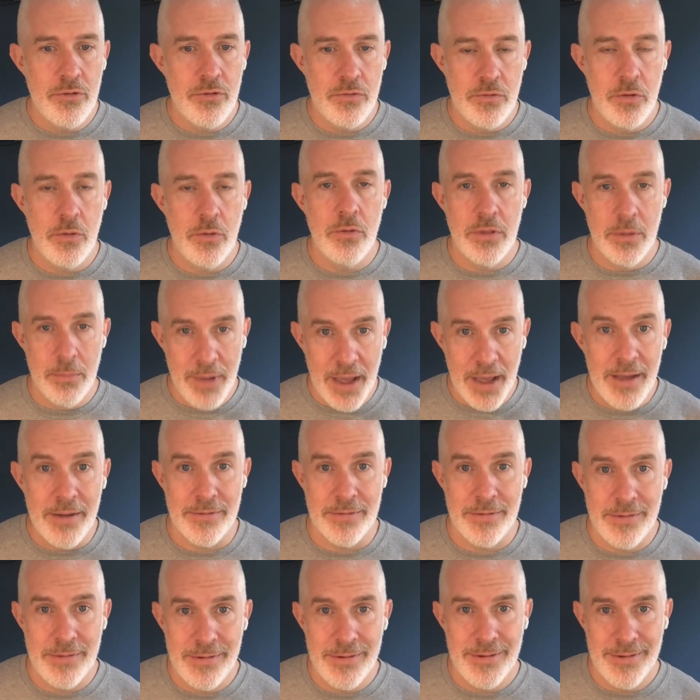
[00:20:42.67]
do the
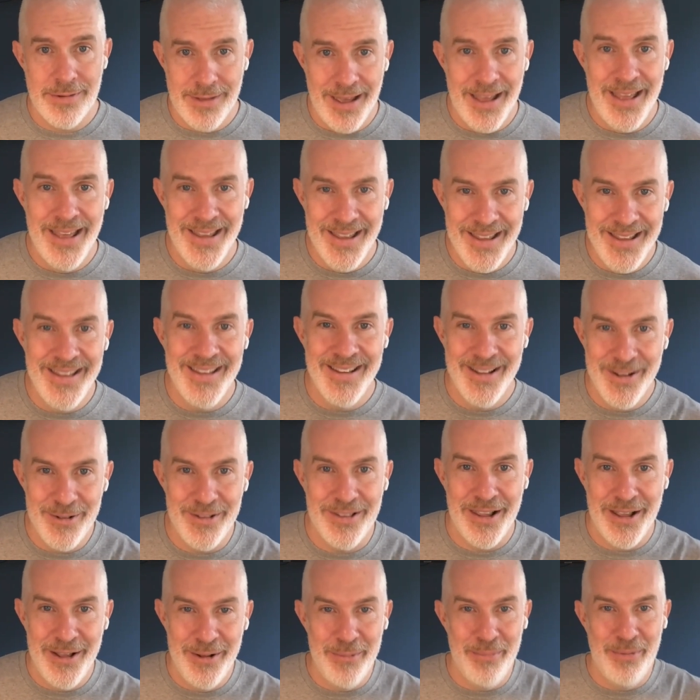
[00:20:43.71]
best,
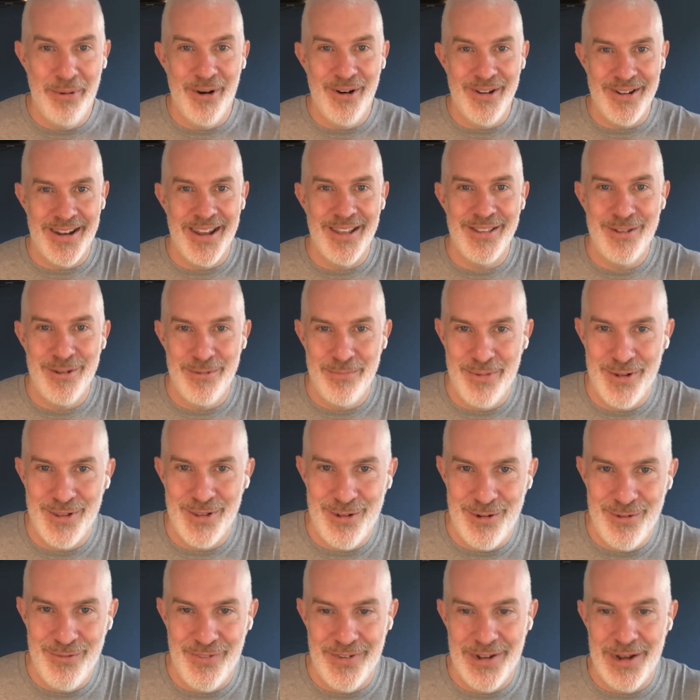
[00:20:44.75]
not to put
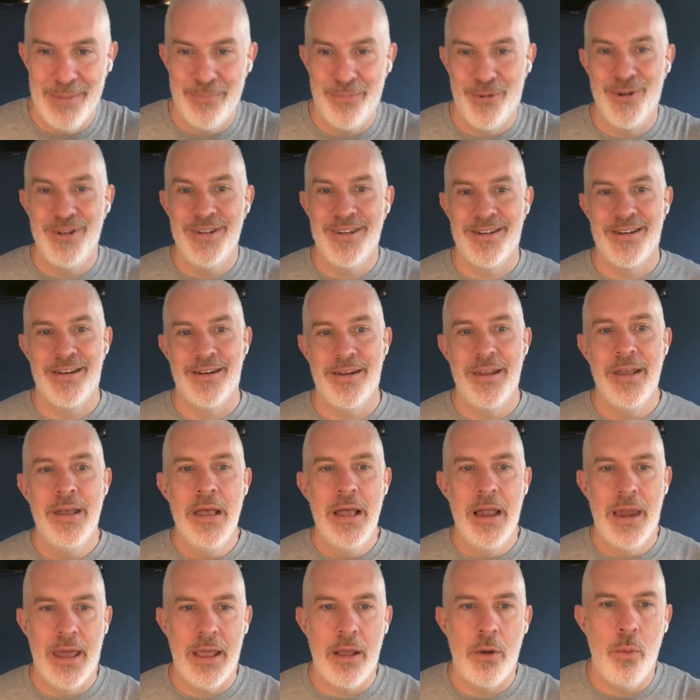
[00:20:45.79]
too fine a point on it.
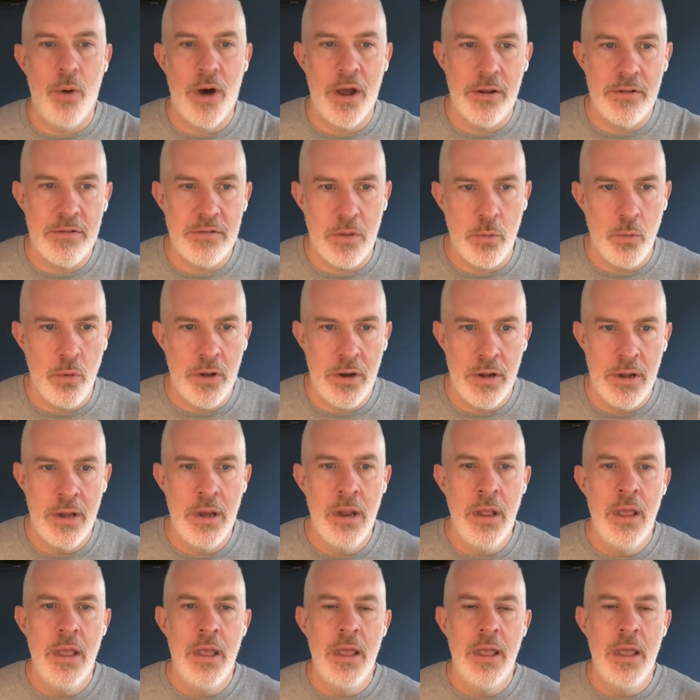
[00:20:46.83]
Like, what is the one?